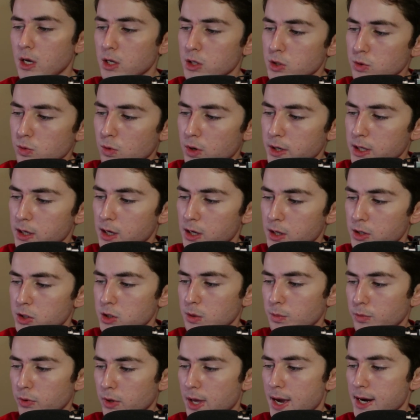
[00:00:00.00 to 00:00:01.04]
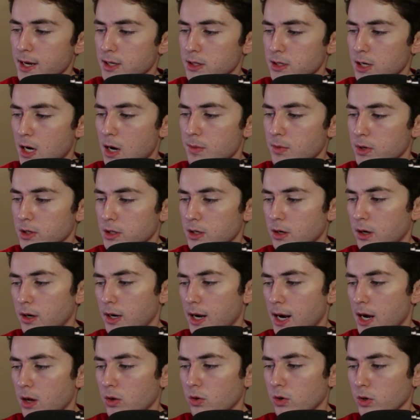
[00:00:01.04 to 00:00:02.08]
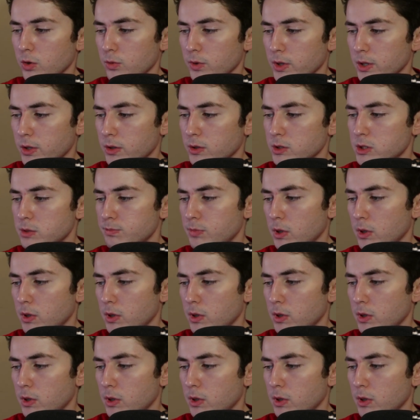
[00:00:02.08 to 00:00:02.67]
20-inch black diamond cut alloy wheels,